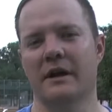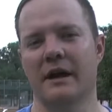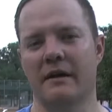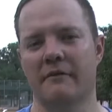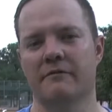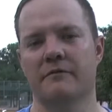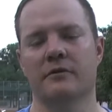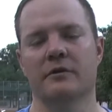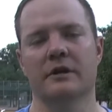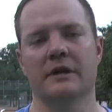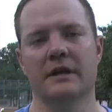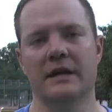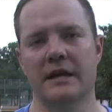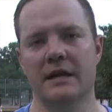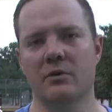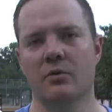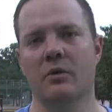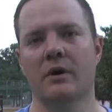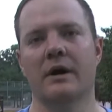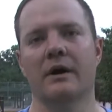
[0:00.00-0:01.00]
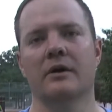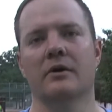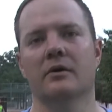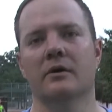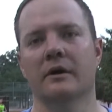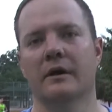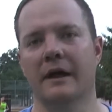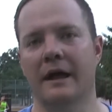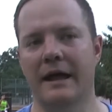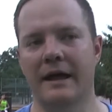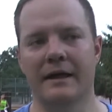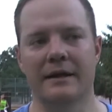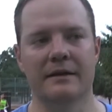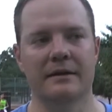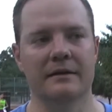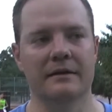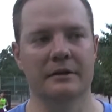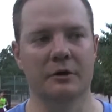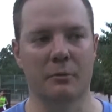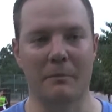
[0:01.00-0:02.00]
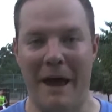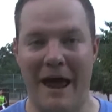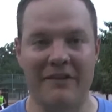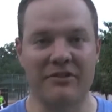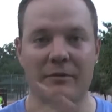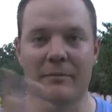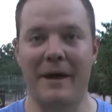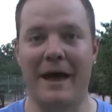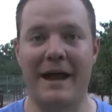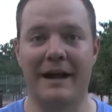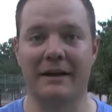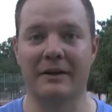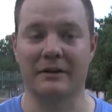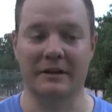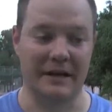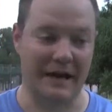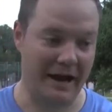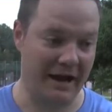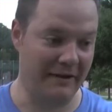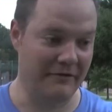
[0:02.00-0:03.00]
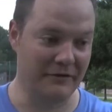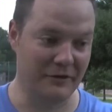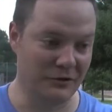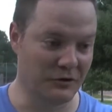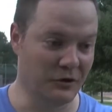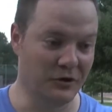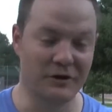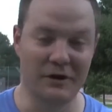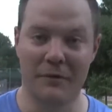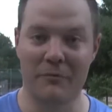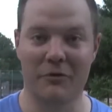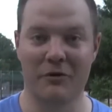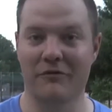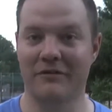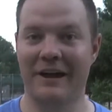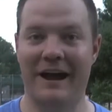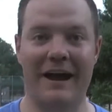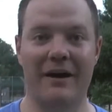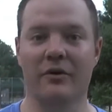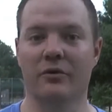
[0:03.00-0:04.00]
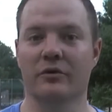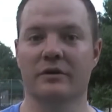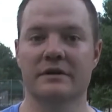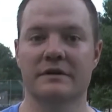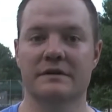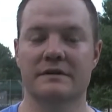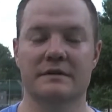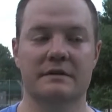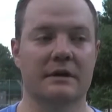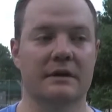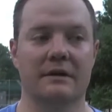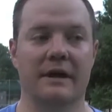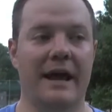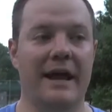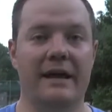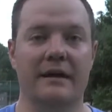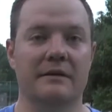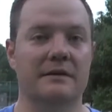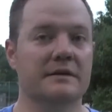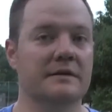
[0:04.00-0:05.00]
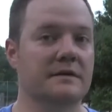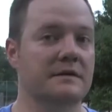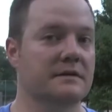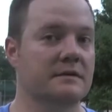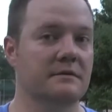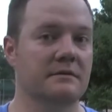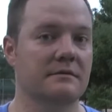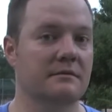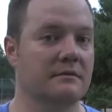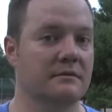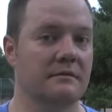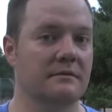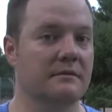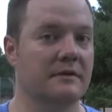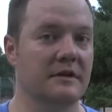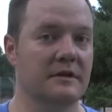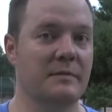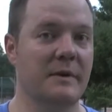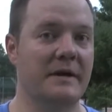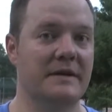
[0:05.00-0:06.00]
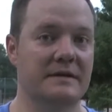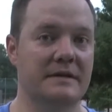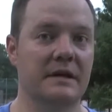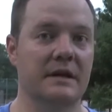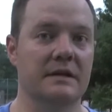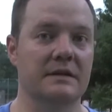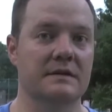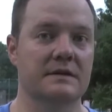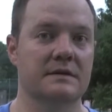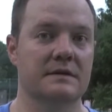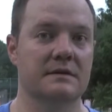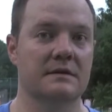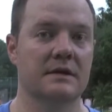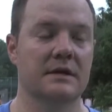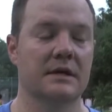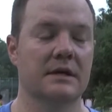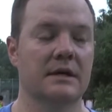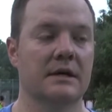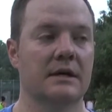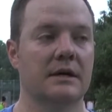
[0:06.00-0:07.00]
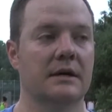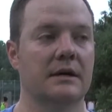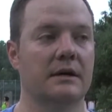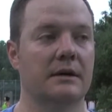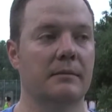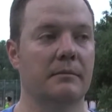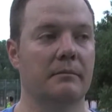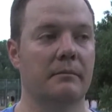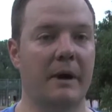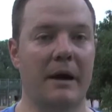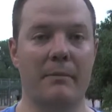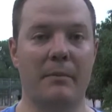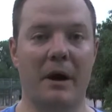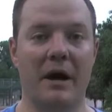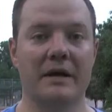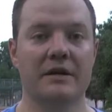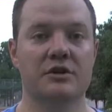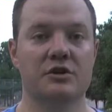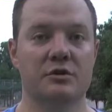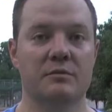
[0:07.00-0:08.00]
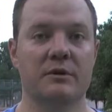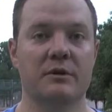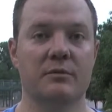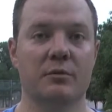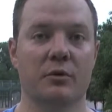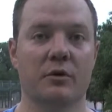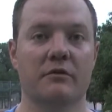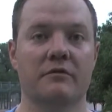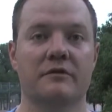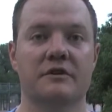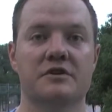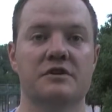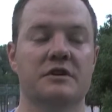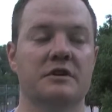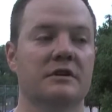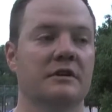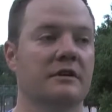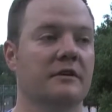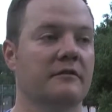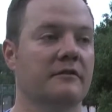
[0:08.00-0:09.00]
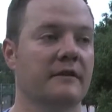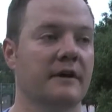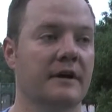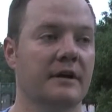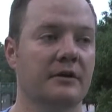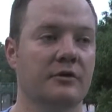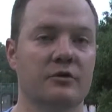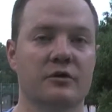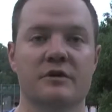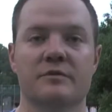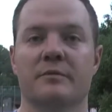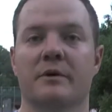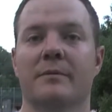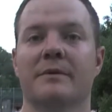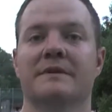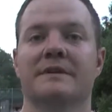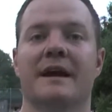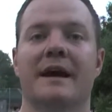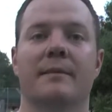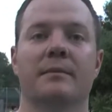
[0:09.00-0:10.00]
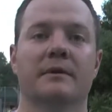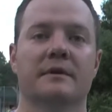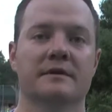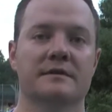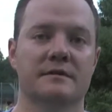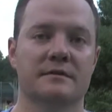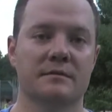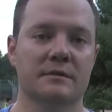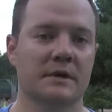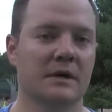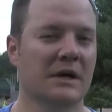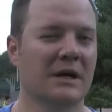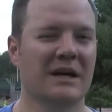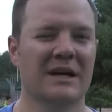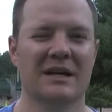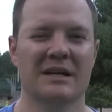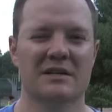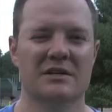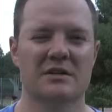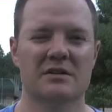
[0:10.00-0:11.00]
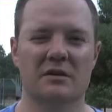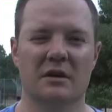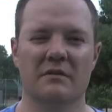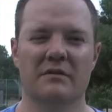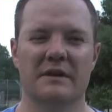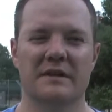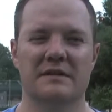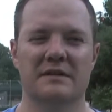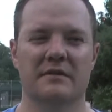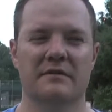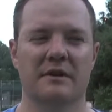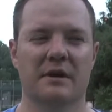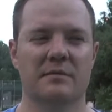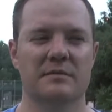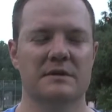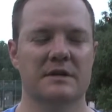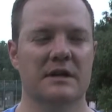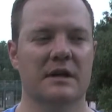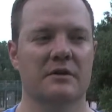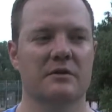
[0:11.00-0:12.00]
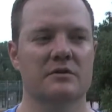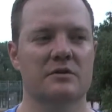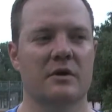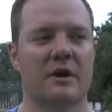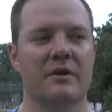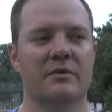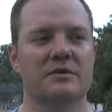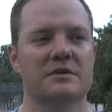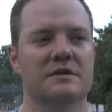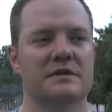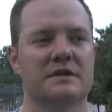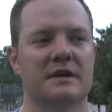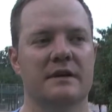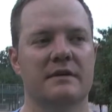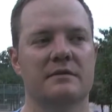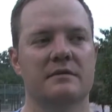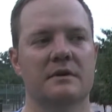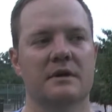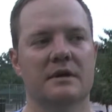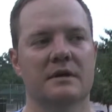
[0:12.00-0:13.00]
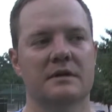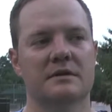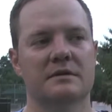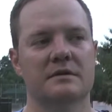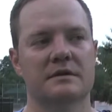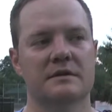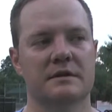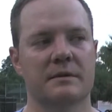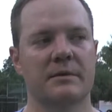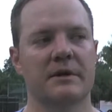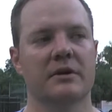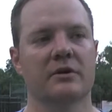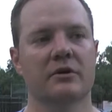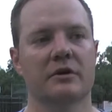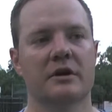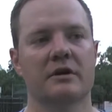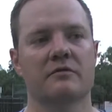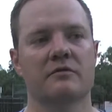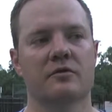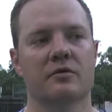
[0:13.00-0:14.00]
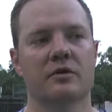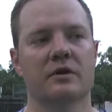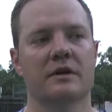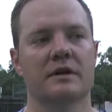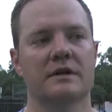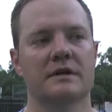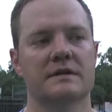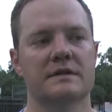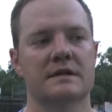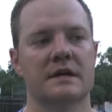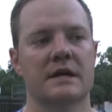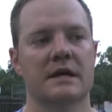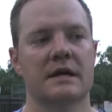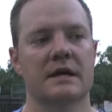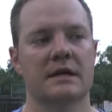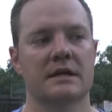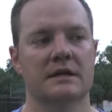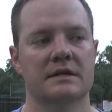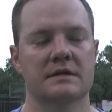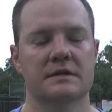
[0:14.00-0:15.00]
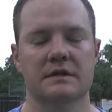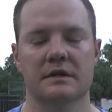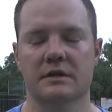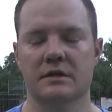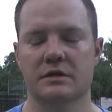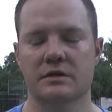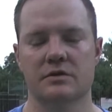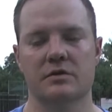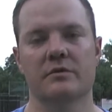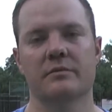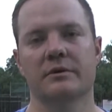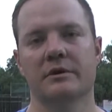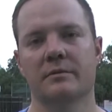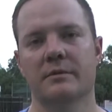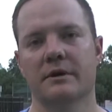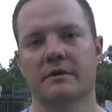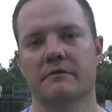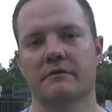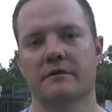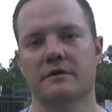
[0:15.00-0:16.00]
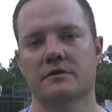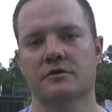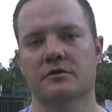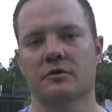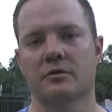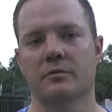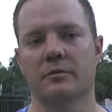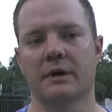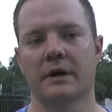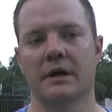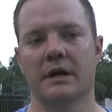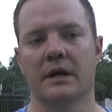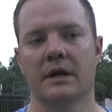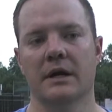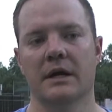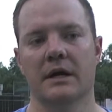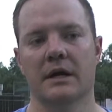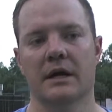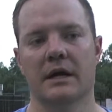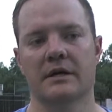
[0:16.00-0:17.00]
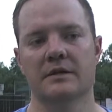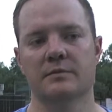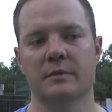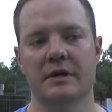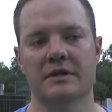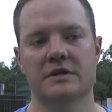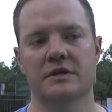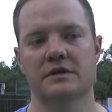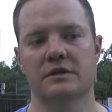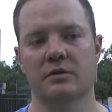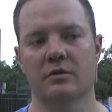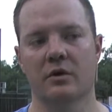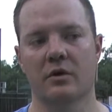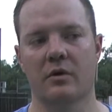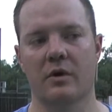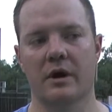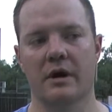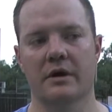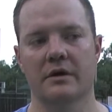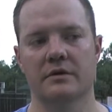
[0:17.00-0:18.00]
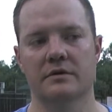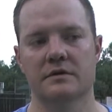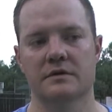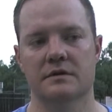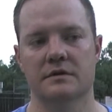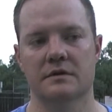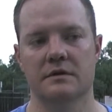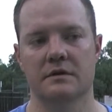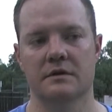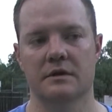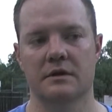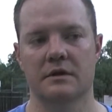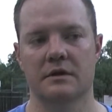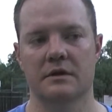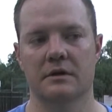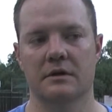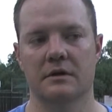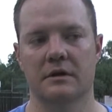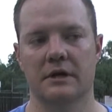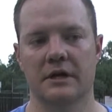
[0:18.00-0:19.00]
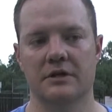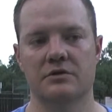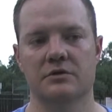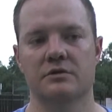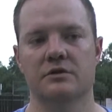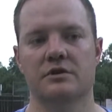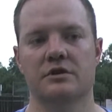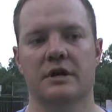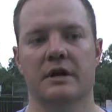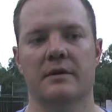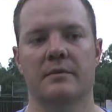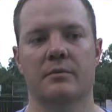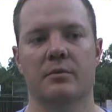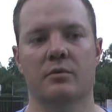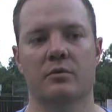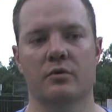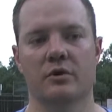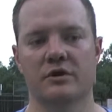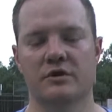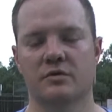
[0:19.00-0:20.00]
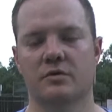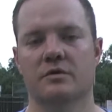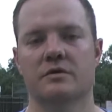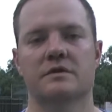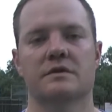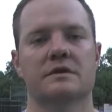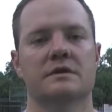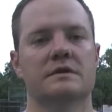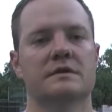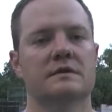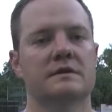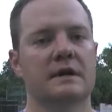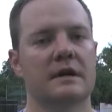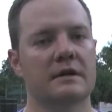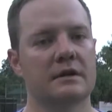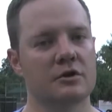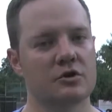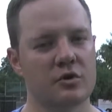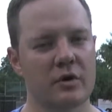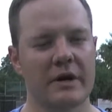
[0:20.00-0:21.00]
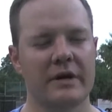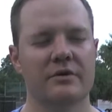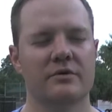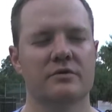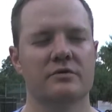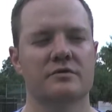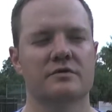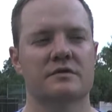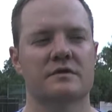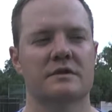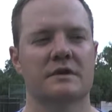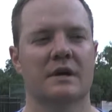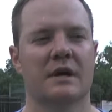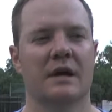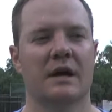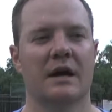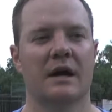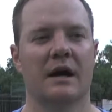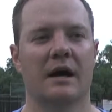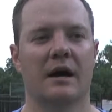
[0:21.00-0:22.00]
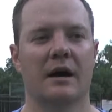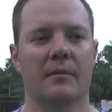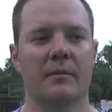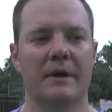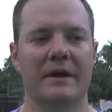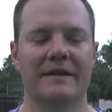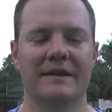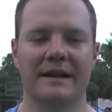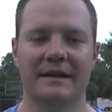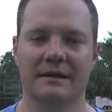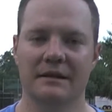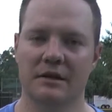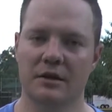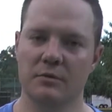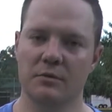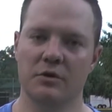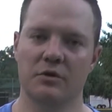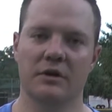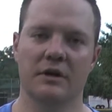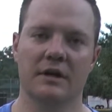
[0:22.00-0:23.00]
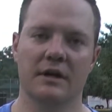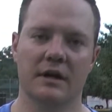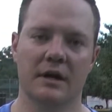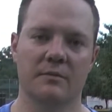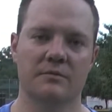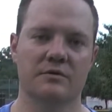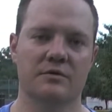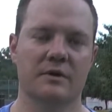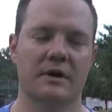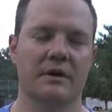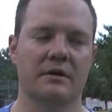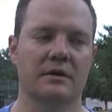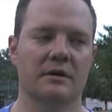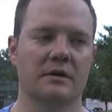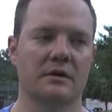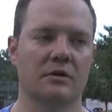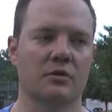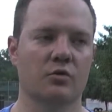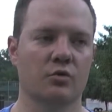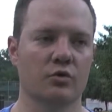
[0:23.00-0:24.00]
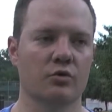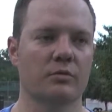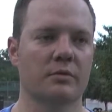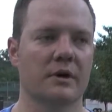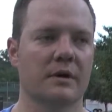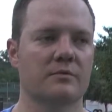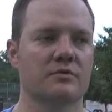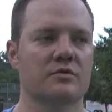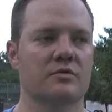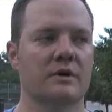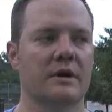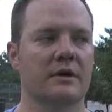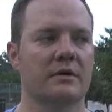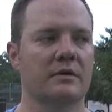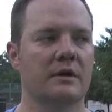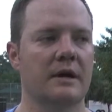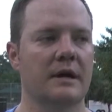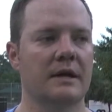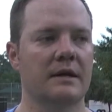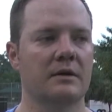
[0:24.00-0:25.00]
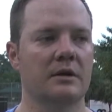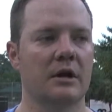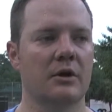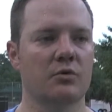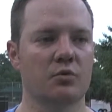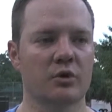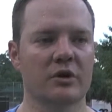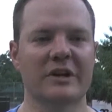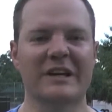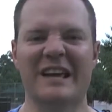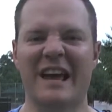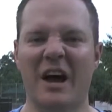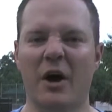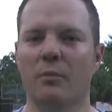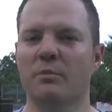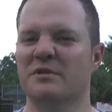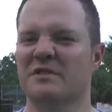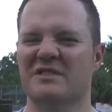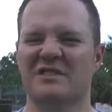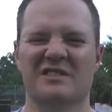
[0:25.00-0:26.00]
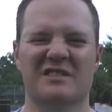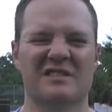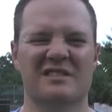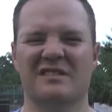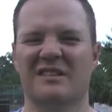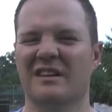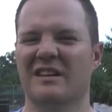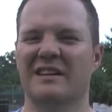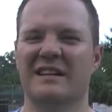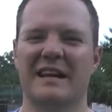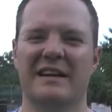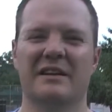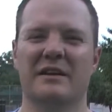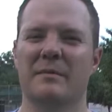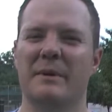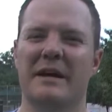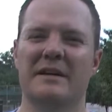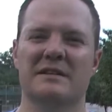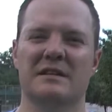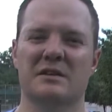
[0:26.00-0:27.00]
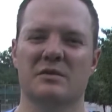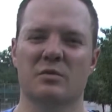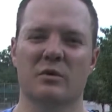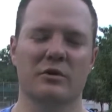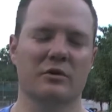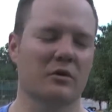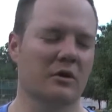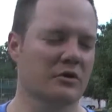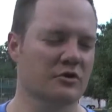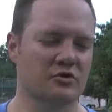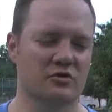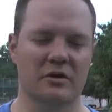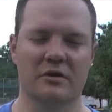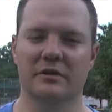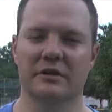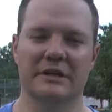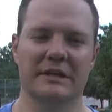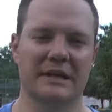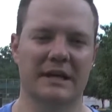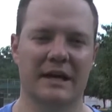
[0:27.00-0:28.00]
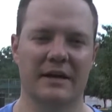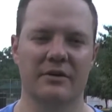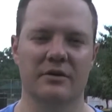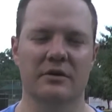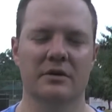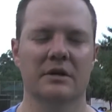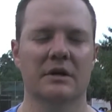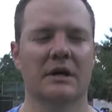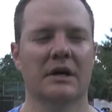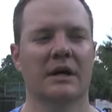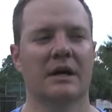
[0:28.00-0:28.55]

and effort and eat well, and you know, mathematically I have a good number of calories, that hey, this makes sense. My body should be more efficient if I increase my metabolism. Just all that stuff comes together. So I would just say to somebody looking for it, is this is extremely beneficial. But as much as it requires the get you in shape resources and the trainers, and that community comes around and the group comes around and really helps just on a daily basis where you're all struggling together,